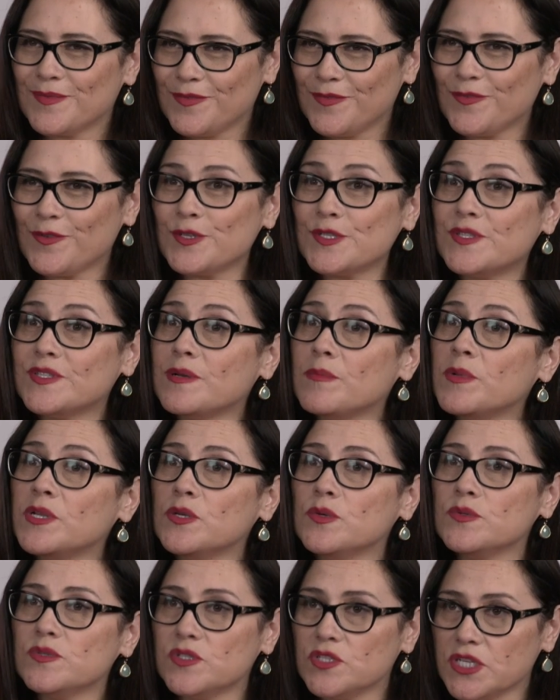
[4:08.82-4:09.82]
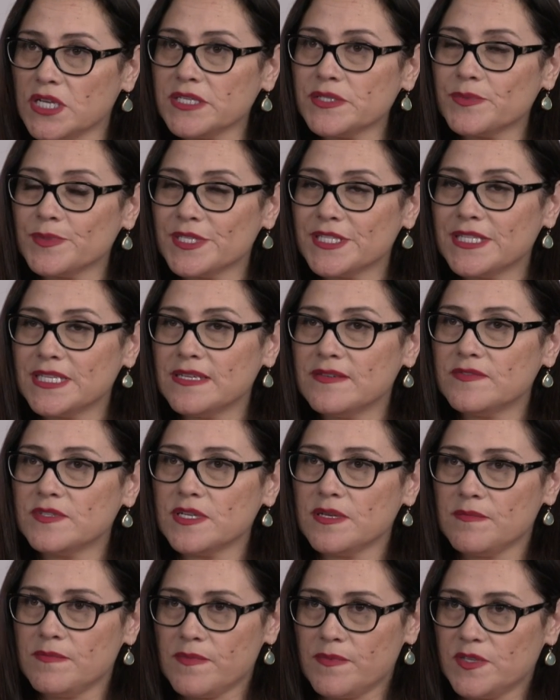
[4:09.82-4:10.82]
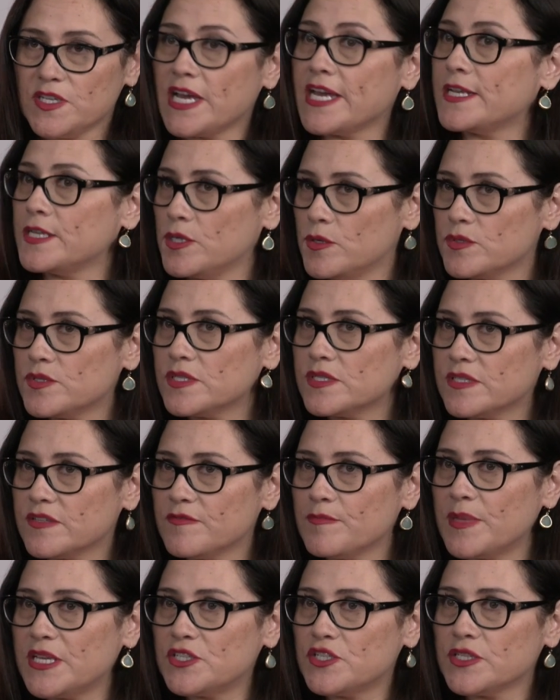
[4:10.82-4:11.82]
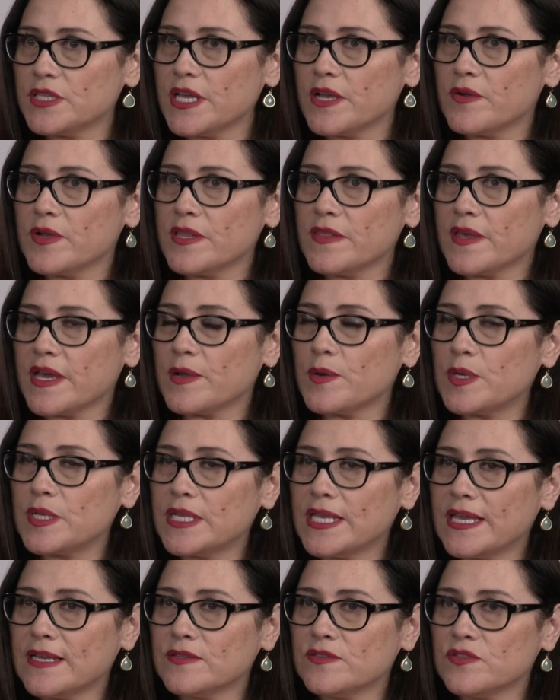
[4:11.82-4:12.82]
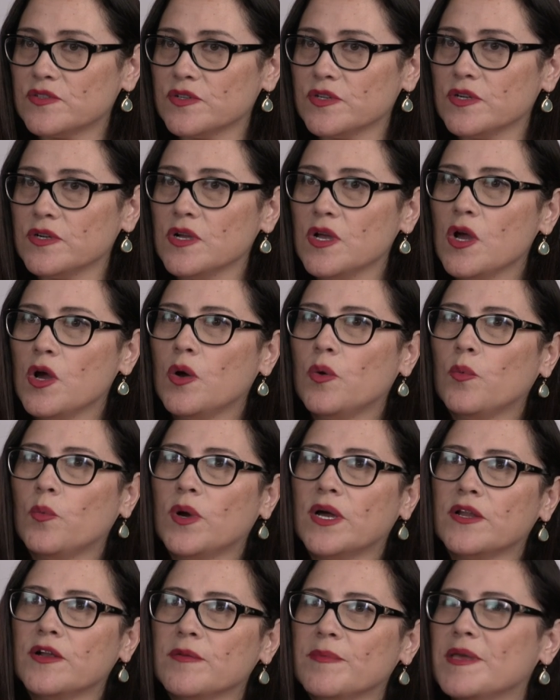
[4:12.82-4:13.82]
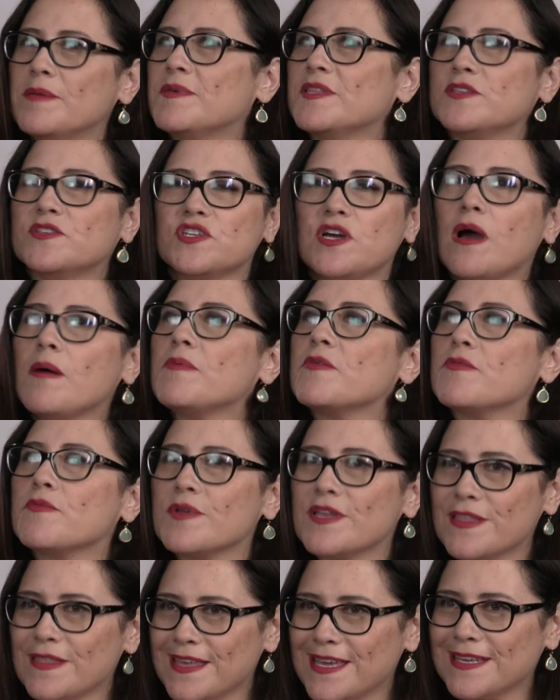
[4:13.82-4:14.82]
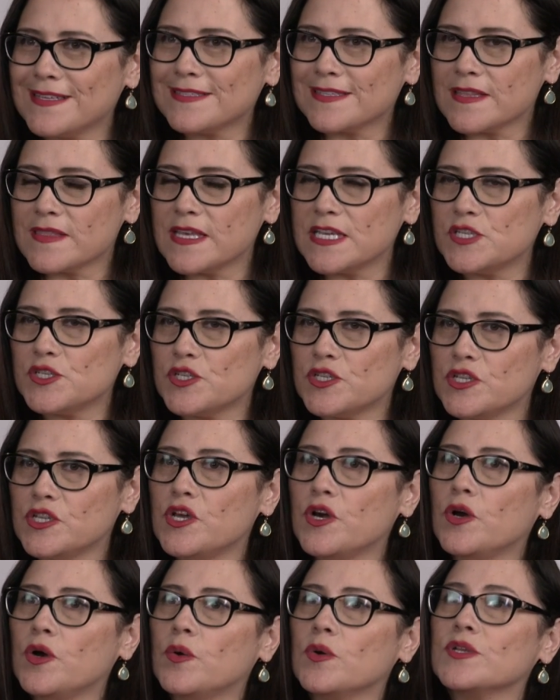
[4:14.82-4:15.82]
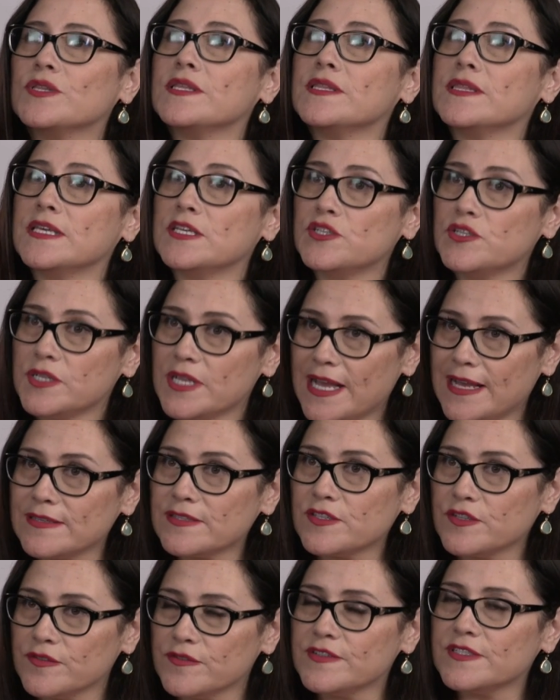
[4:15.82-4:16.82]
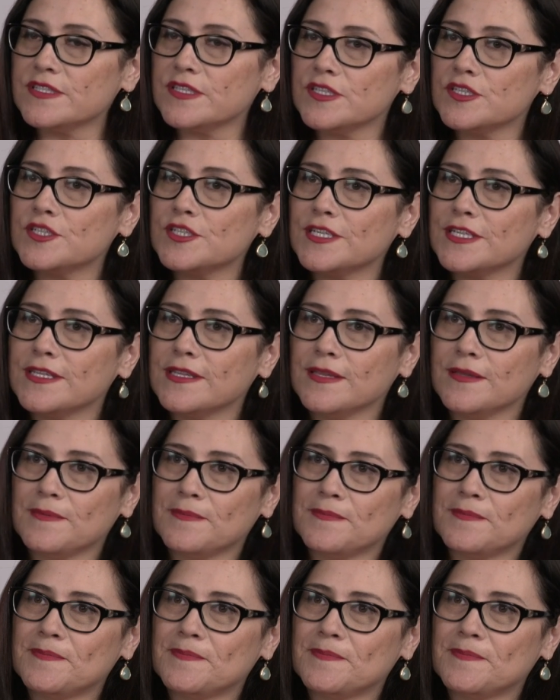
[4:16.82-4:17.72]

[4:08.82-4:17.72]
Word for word: For someone who's just received a diagnosis of medullary thyroid cancer, what are maybe the top three things that they should know or that they should ask their physician?